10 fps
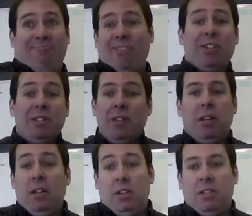on.
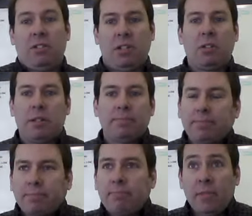He, he's clearly
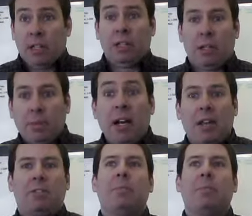clearly biased.